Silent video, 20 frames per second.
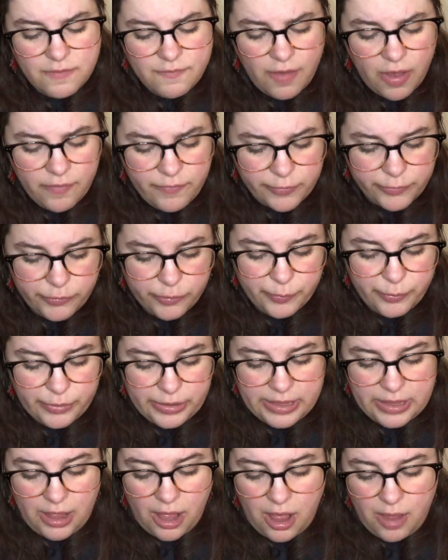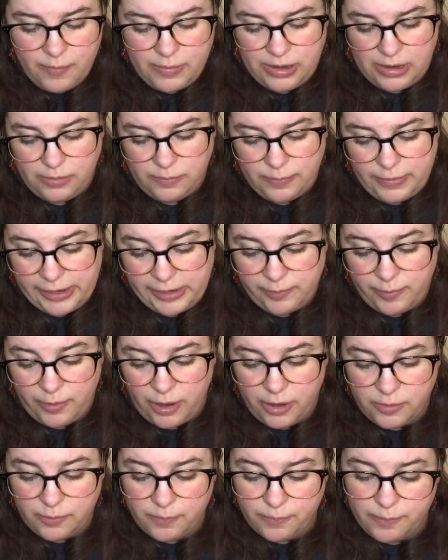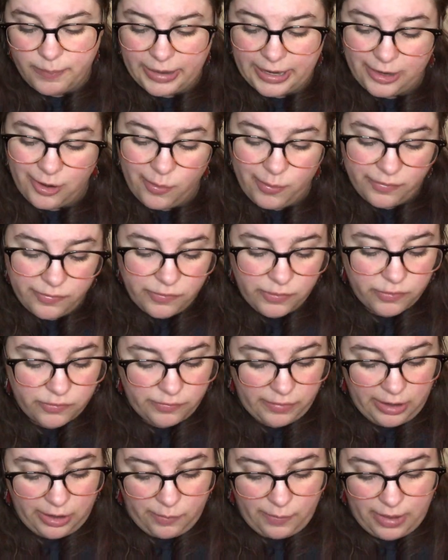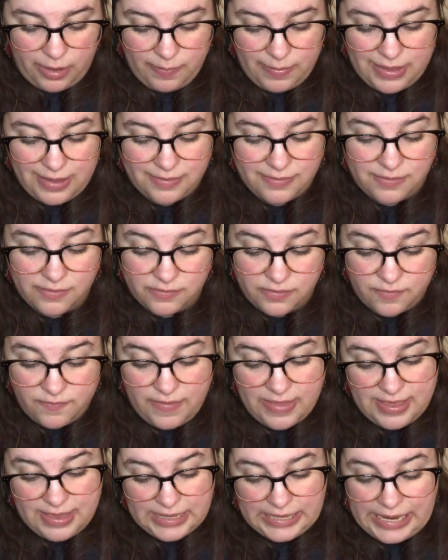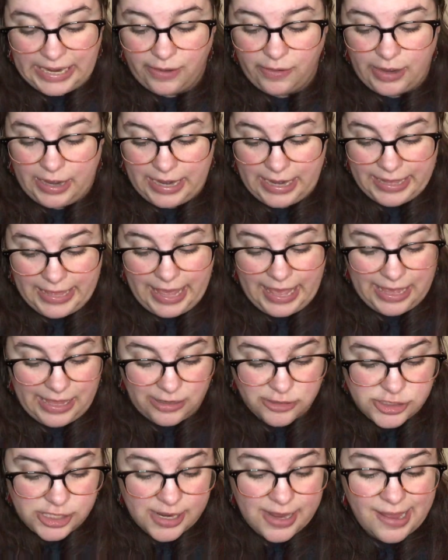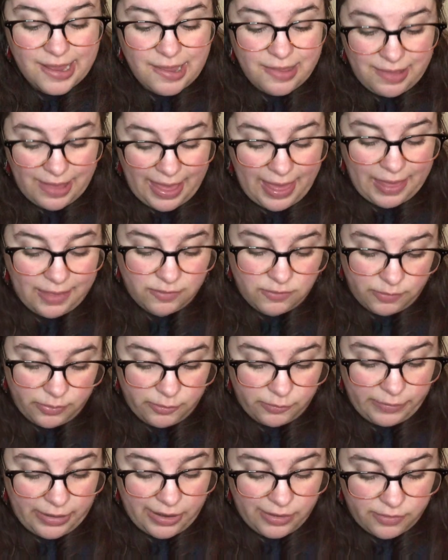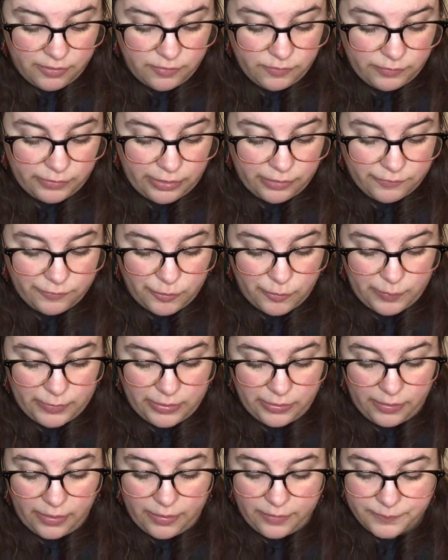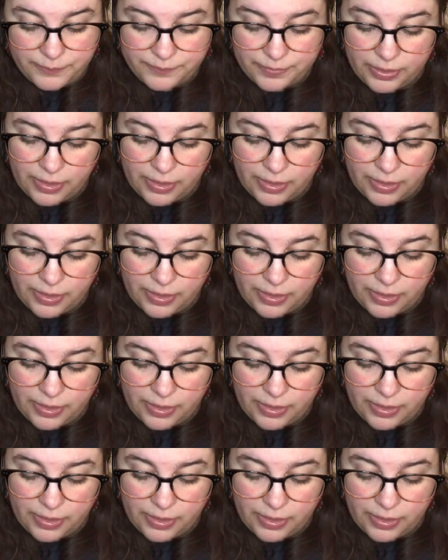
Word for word: Volvos are pretty common in Piedmont, but I know it's hers right away because there's a fake canary in a cage that hangs from the rear rearview mirror.